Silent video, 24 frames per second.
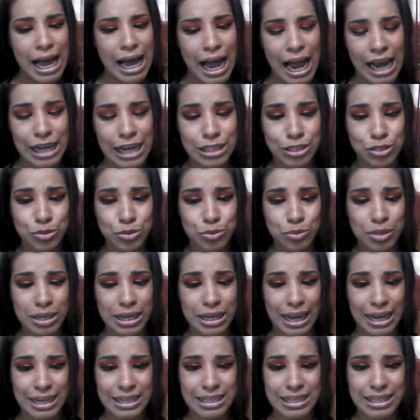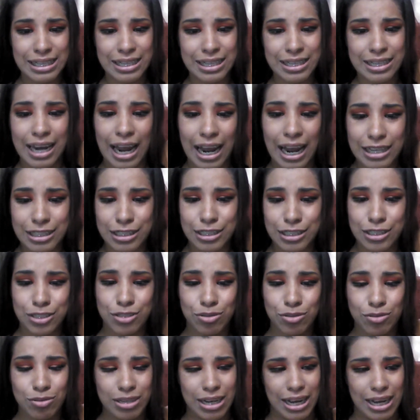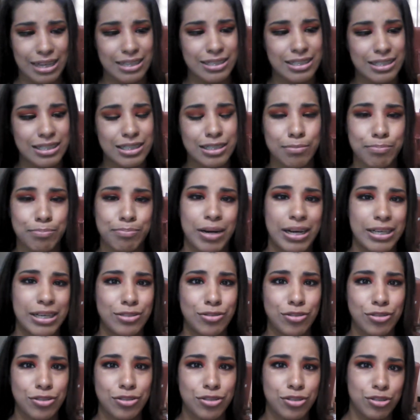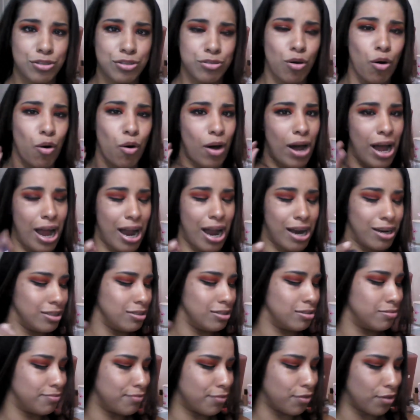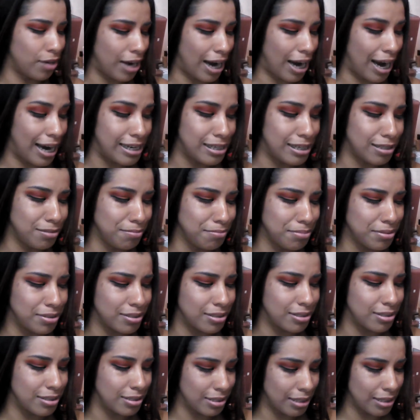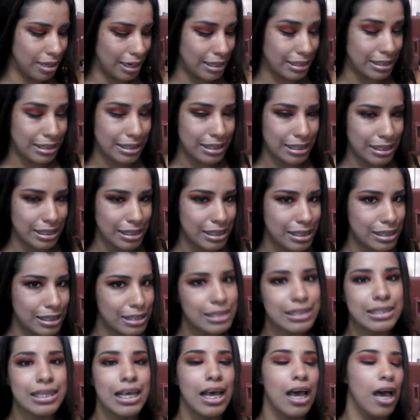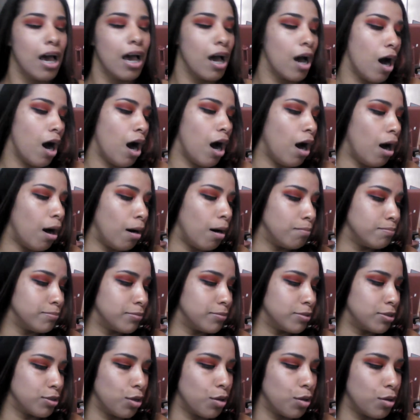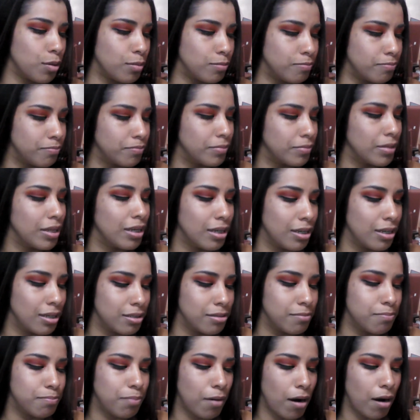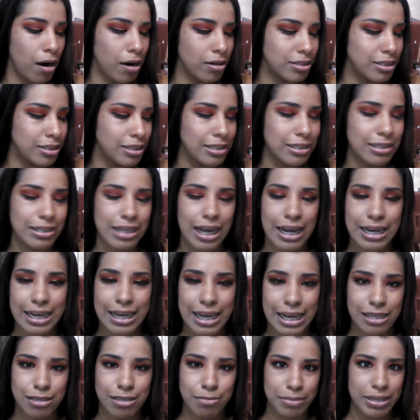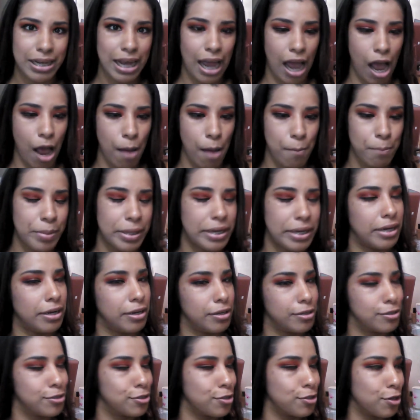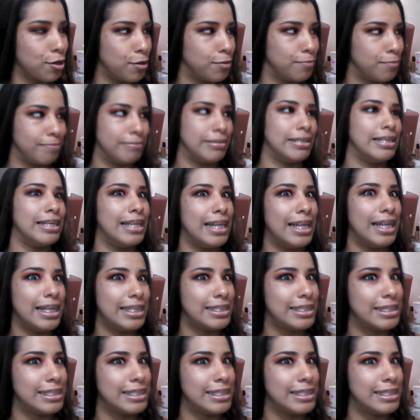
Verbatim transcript: I do like it. I just don't like that the price are so high for items like this. Um, so the box is not getting me happy. So let's